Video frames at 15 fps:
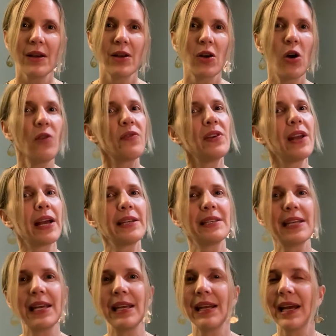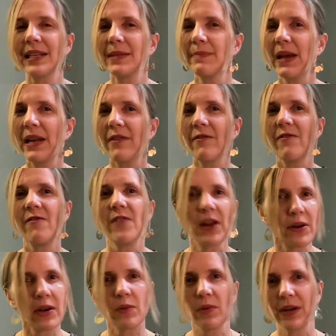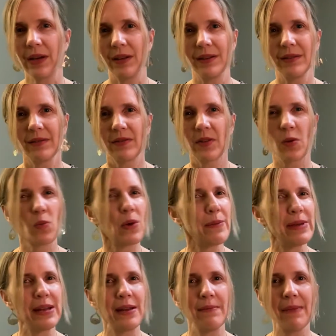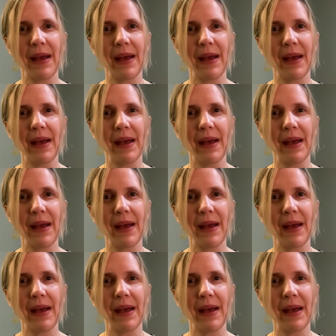COVID-19 has made it very real for women and